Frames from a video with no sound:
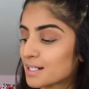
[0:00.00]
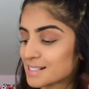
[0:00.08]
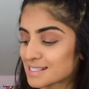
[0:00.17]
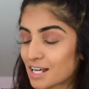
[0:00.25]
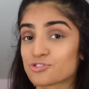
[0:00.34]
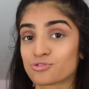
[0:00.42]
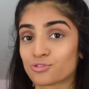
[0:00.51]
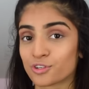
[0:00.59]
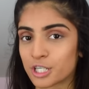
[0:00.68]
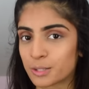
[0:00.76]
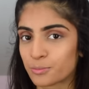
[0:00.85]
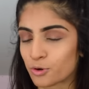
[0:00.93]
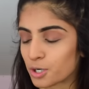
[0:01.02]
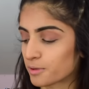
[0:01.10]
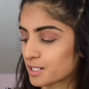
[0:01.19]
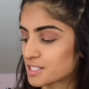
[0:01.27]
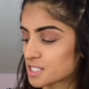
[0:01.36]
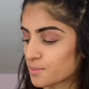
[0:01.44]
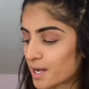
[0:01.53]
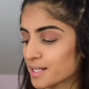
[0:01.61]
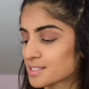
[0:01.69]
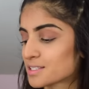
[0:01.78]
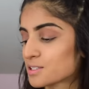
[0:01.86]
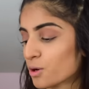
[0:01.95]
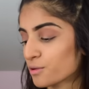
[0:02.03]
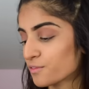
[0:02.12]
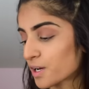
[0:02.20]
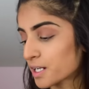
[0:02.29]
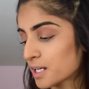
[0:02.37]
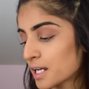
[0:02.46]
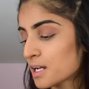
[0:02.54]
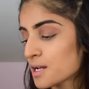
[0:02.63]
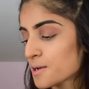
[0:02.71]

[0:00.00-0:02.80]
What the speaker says: Sounds really boring, but I swear it's so funny.